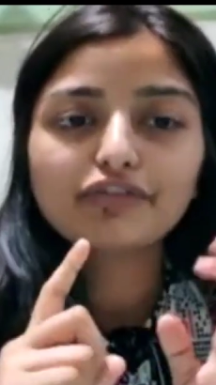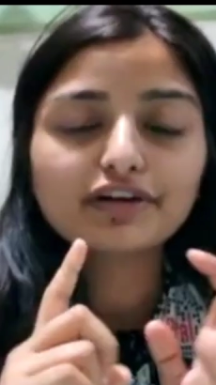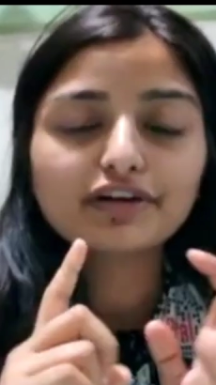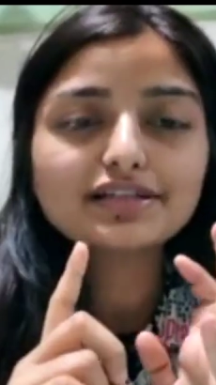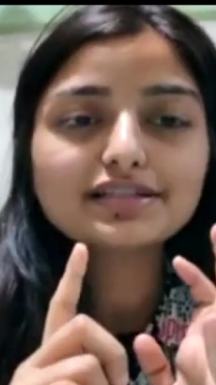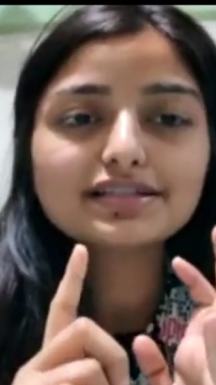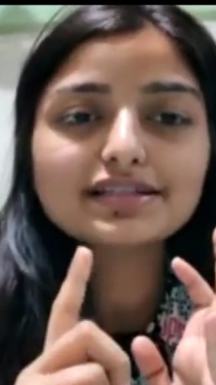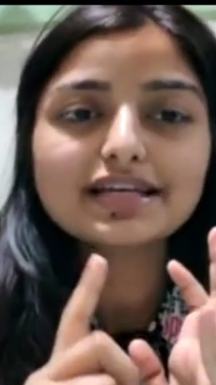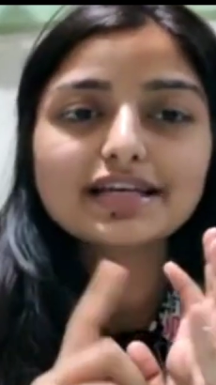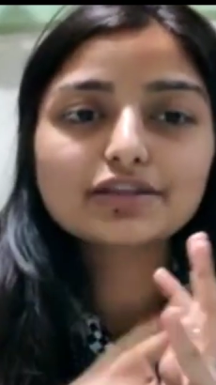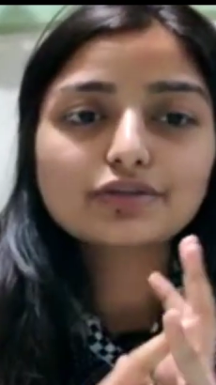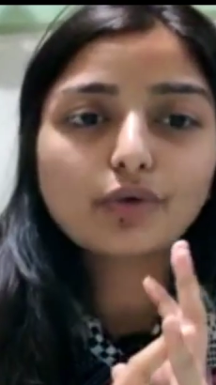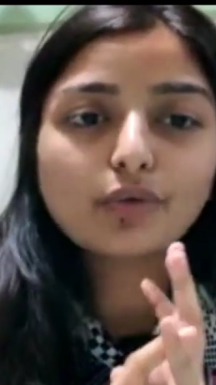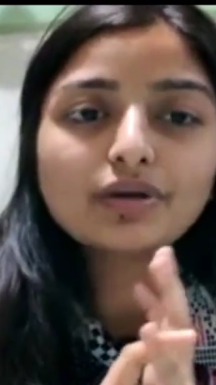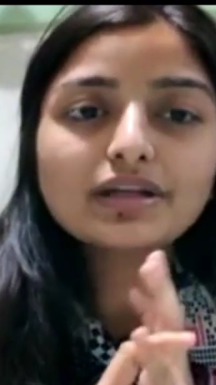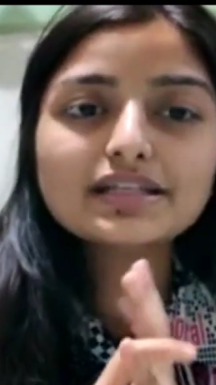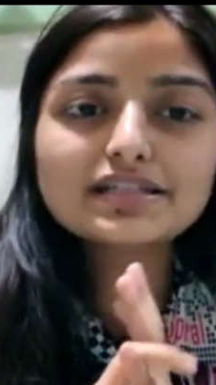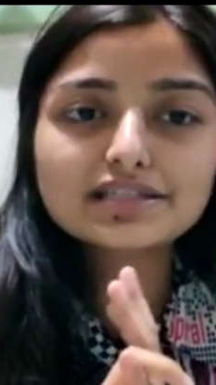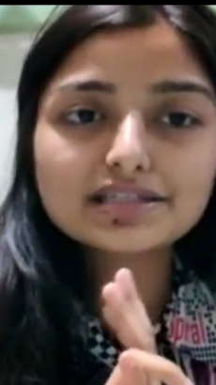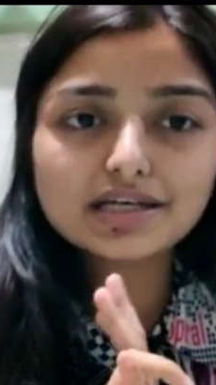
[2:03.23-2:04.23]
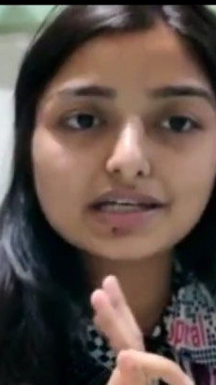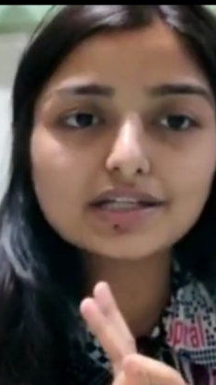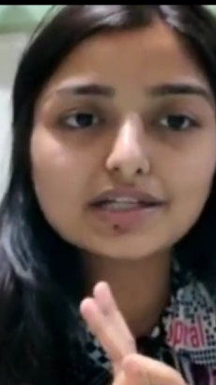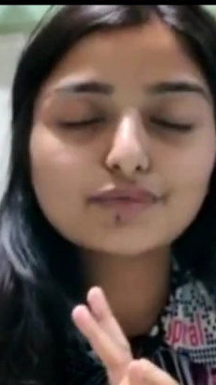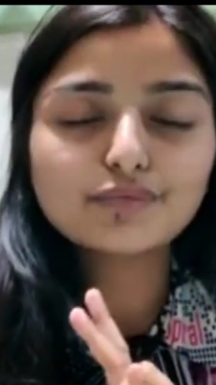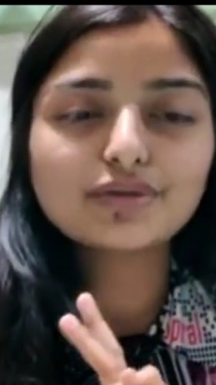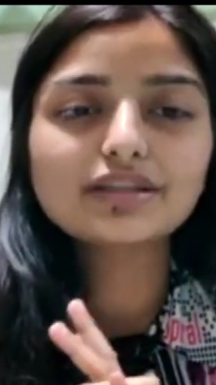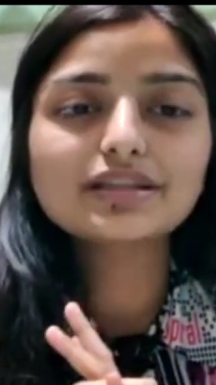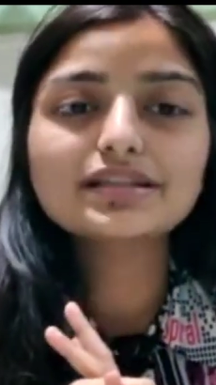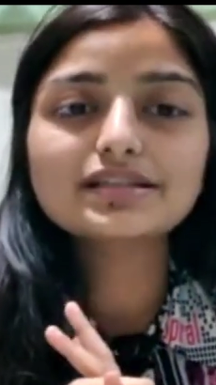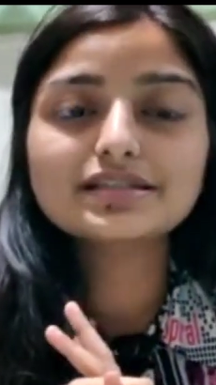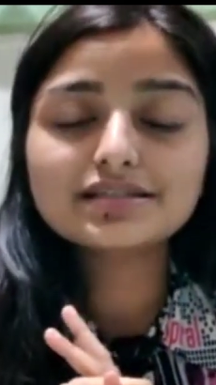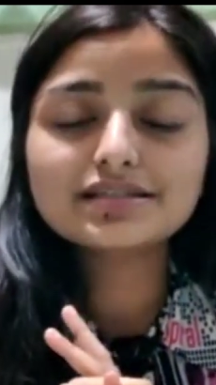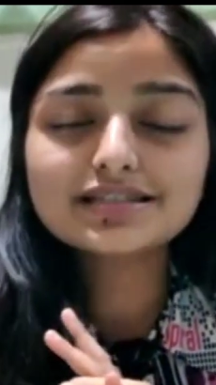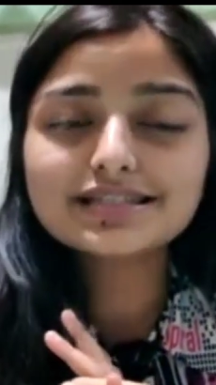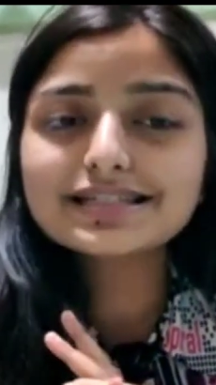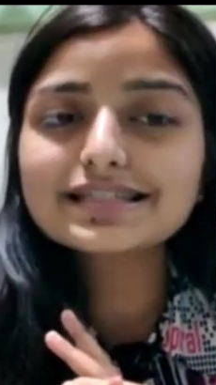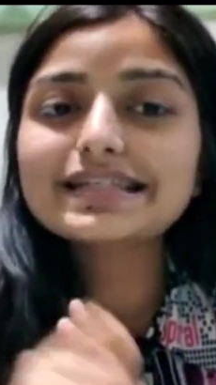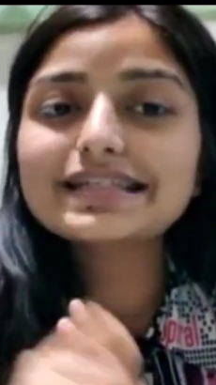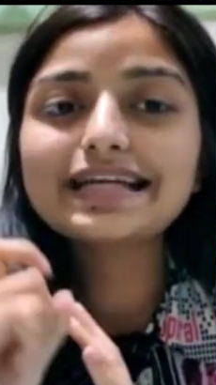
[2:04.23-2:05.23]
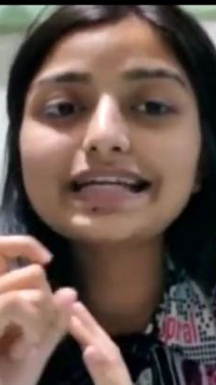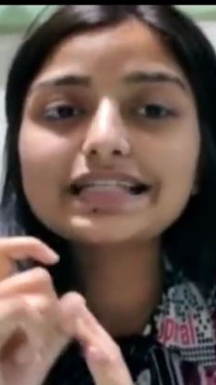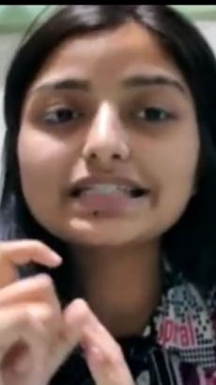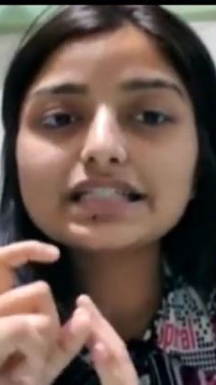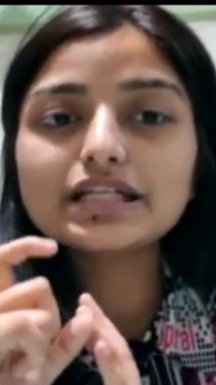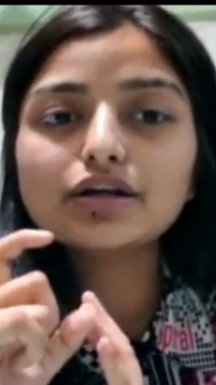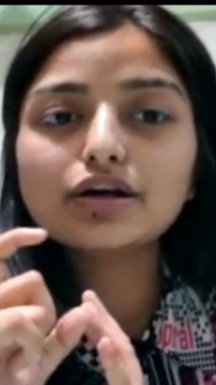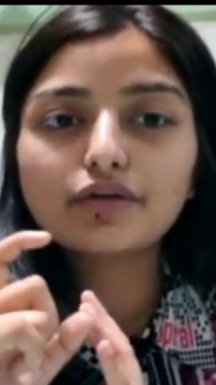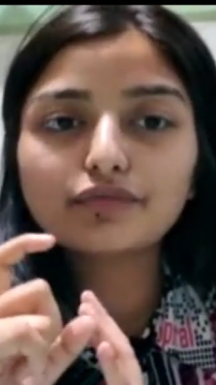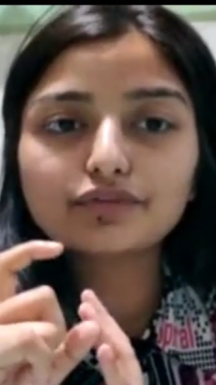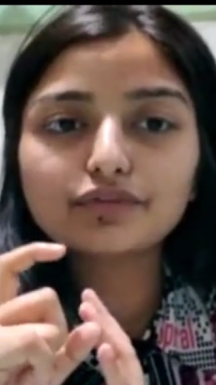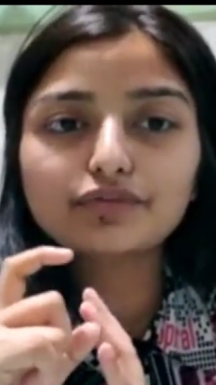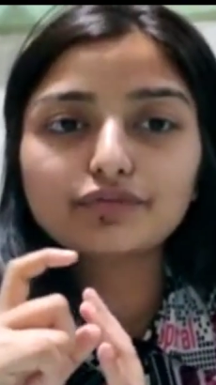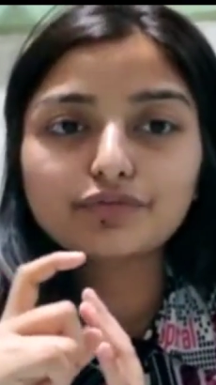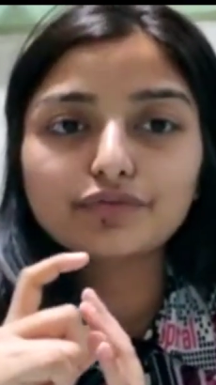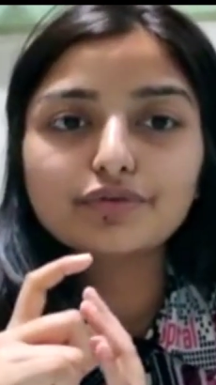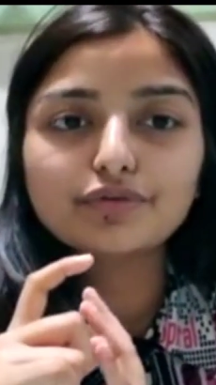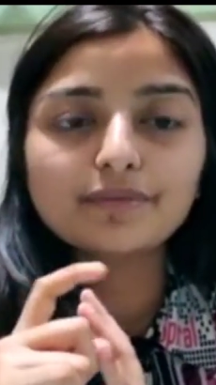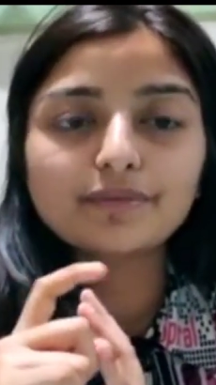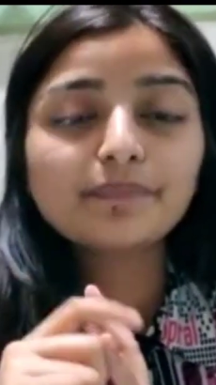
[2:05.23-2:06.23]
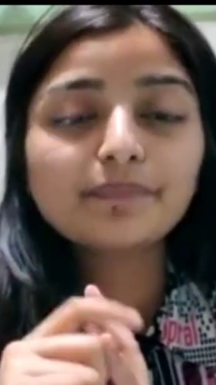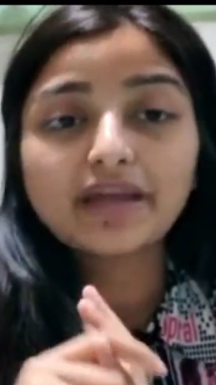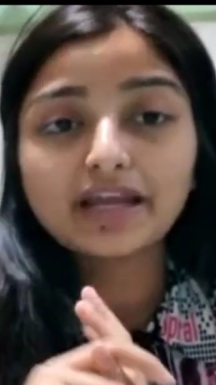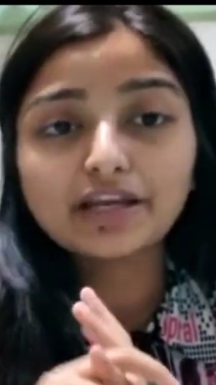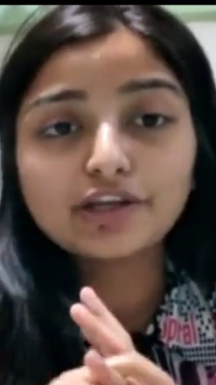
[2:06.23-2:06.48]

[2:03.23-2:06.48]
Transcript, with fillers: First, it only started with just eating of the fruit.